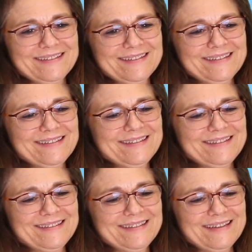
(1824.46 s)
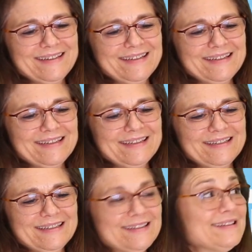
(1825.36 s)

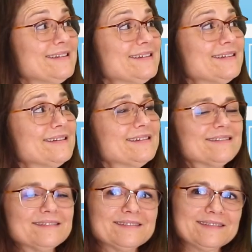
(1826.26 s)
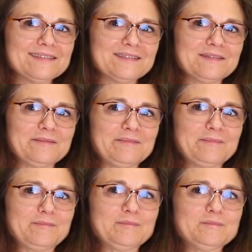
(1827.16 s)

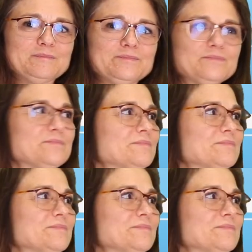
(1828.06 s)
[no speech]